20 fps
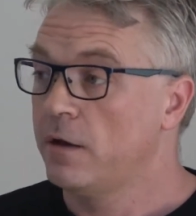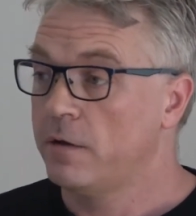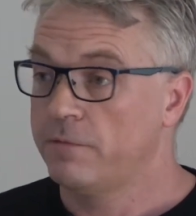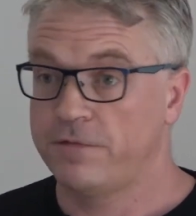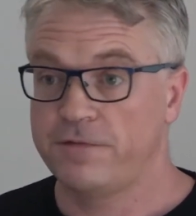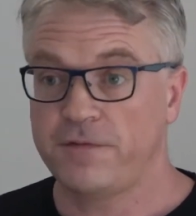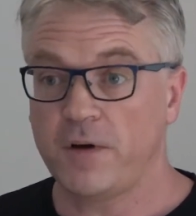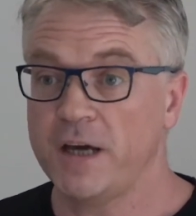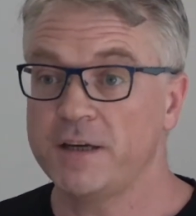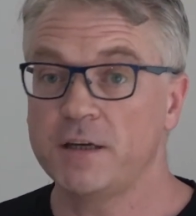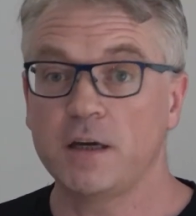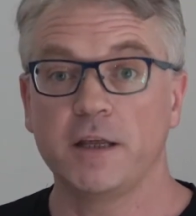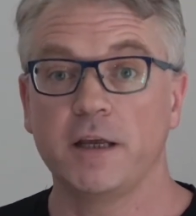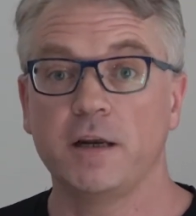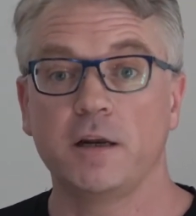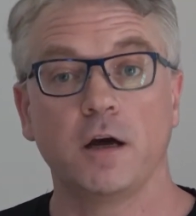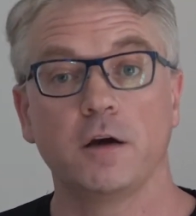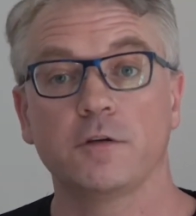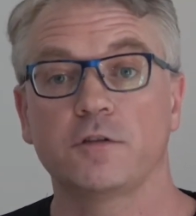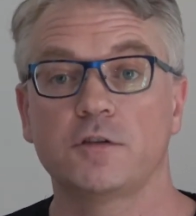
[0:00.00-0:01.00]

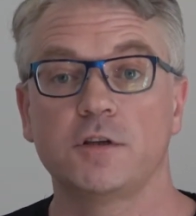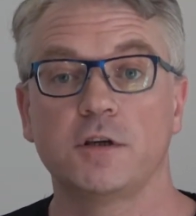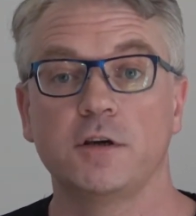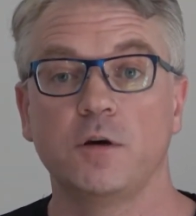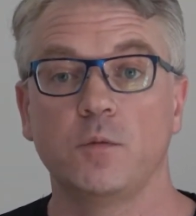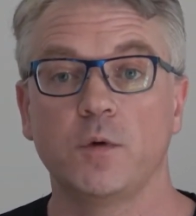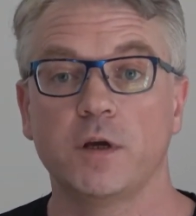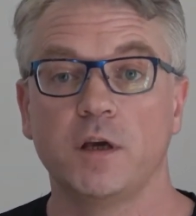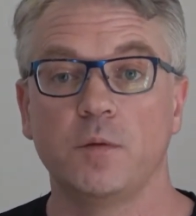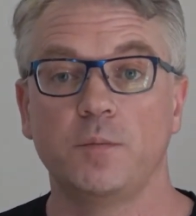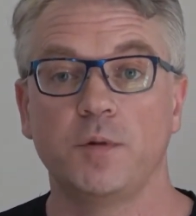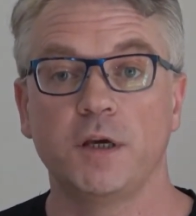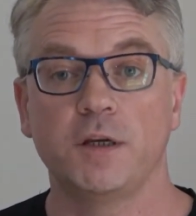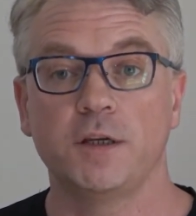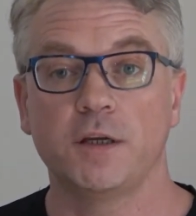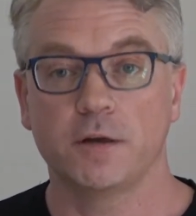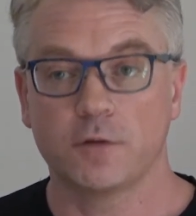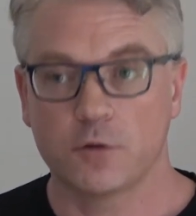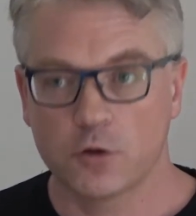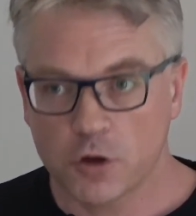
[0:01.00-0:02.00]
finally last year,
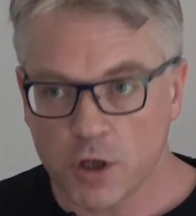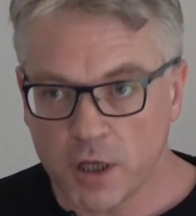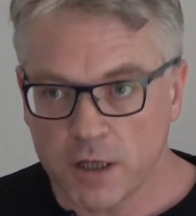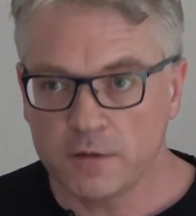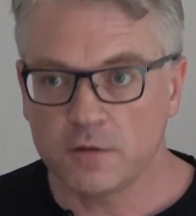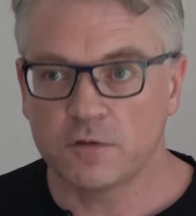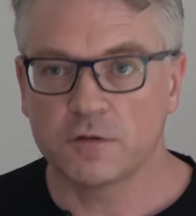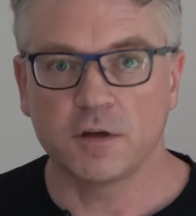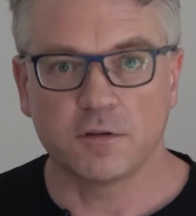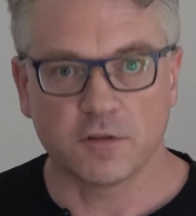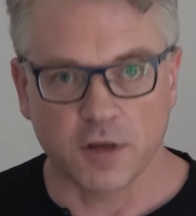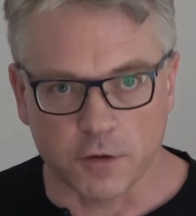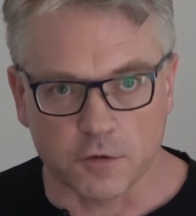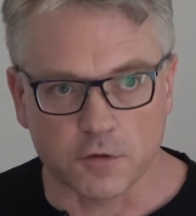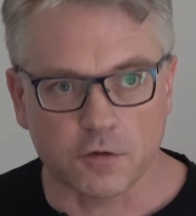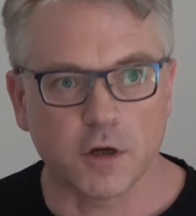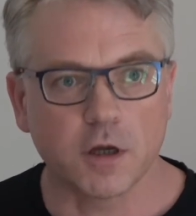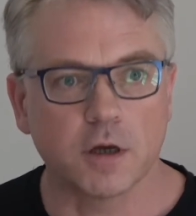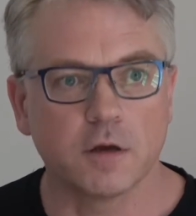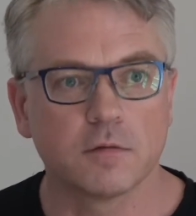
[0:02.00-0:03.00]
Wikipedia changed its
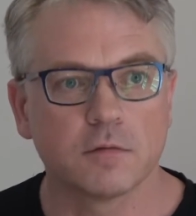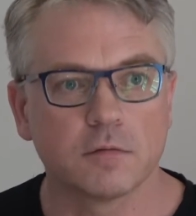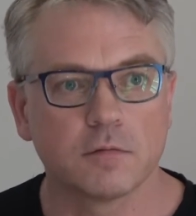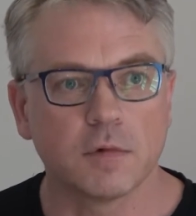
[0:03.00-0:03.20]
entry.